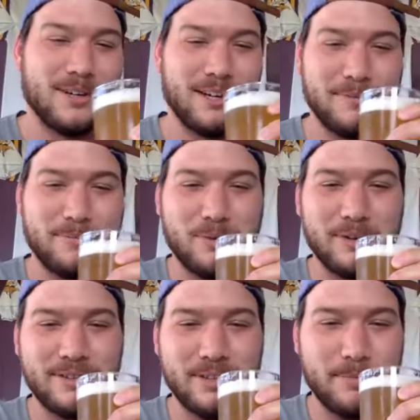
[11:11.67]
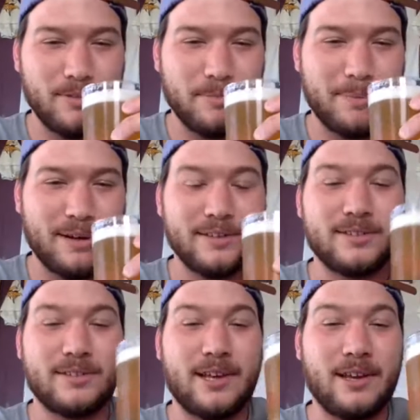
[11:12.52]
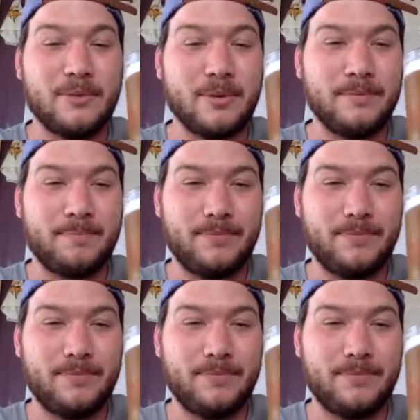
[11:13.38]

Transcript: uh, one sip for the pot. This is take one,